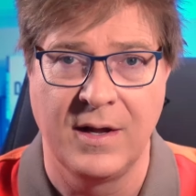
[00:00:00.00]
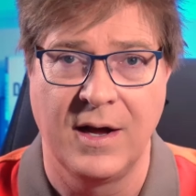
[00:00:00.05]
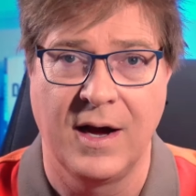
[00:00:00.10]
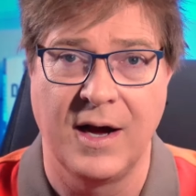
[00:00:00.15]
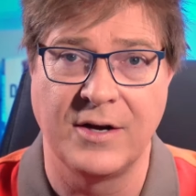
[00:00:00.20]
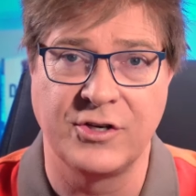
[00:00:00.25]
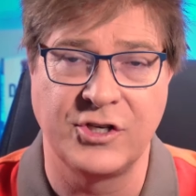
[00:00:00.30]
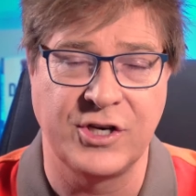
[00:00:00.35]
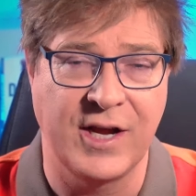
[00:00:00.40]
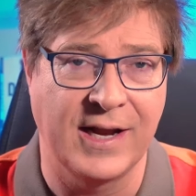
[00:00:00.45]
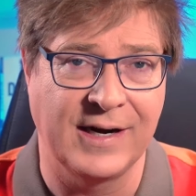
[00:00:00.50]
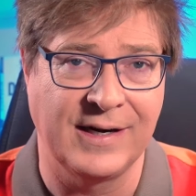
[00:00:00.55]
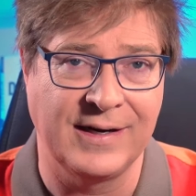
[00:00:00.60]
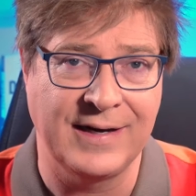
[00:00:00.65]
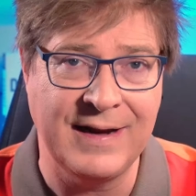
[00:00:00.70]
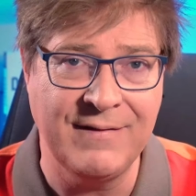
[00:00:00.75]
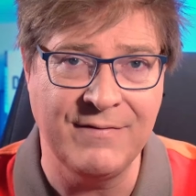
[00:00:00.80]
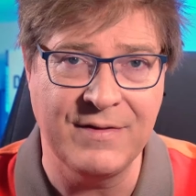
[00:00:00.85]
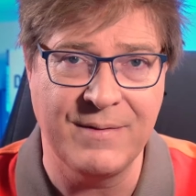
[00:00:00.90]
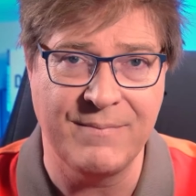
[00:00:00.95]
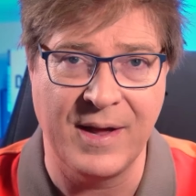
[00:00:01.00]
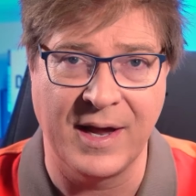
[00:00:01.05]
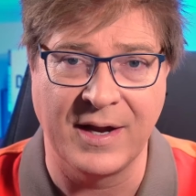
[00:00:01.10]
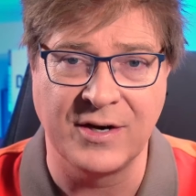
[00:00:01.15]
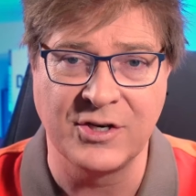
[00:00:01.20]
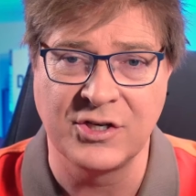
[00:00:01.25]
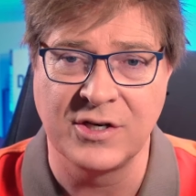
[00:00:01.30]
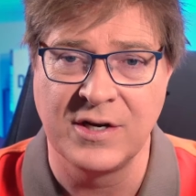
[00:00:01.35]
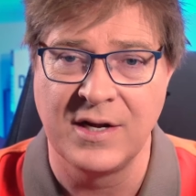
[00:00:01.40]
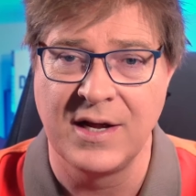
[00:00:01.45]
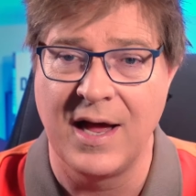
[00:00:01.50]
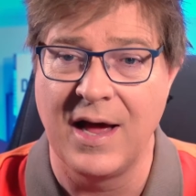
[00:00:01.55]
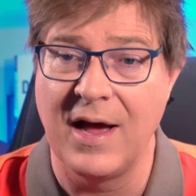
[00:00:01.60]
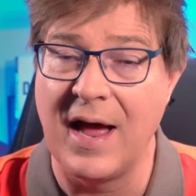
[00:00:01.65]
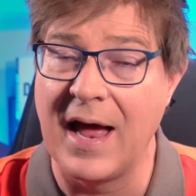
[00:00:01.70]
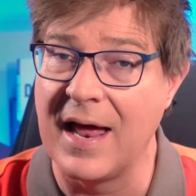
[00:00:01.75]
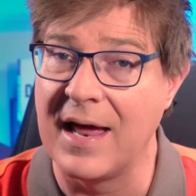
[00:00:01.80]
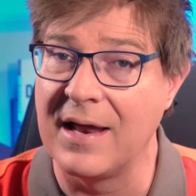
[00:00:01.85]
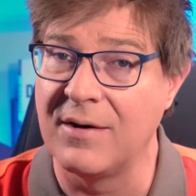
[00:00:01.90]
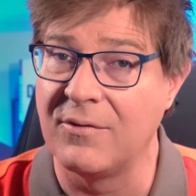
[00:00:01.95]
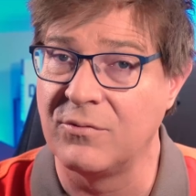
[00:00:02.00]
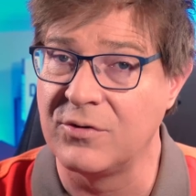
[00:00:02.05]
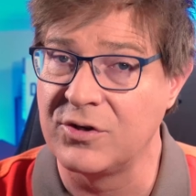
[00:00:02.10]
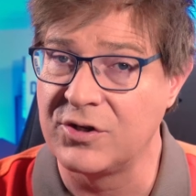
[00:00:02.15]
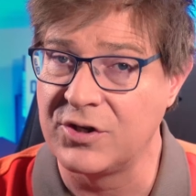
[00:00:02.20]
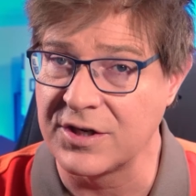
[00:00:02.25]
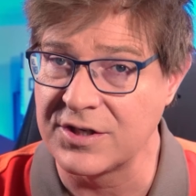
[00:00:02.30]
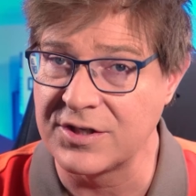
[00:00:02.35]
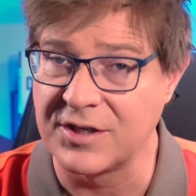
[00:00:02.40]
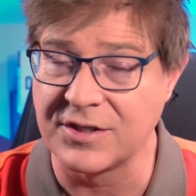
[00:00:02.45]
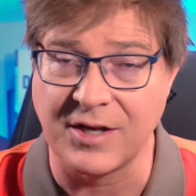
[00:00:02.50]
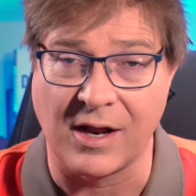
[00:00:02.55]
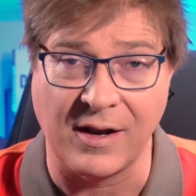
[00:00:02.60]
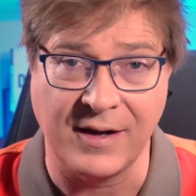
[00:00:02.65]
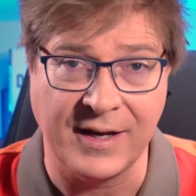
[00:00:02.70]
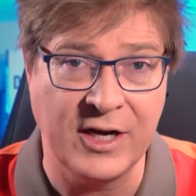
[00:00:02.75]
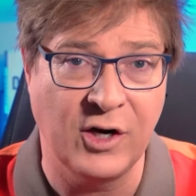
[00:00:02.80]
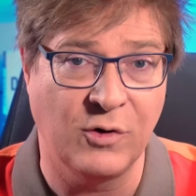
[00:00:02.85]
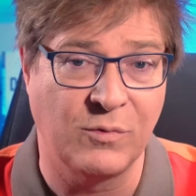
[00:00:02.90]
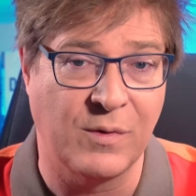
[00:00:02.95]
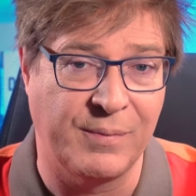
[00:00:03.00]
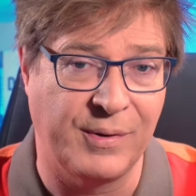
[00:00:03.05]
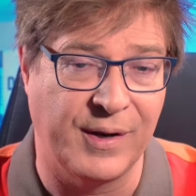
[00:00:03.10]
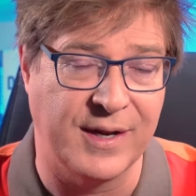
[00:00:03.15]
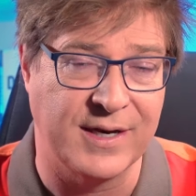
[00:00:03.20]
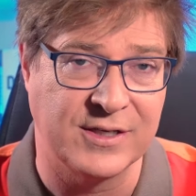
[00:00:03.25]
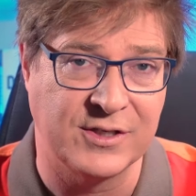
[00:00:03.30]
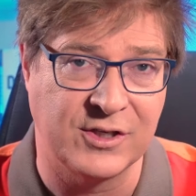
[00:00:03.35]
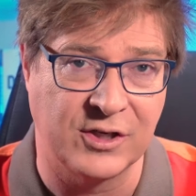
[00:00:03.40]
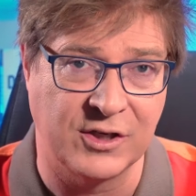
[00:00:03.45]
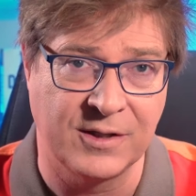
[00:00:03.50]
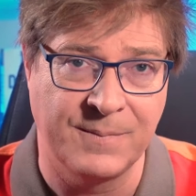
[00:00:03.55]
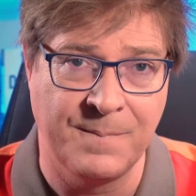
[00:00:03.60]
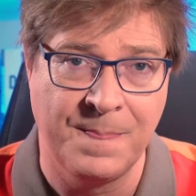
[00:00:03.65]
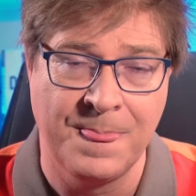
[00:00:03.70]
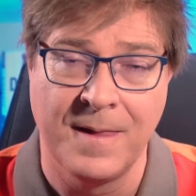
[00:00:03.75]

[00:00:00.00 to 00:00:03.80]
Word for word: Uh, she had to leave the bench, and Justice Alito replaced her.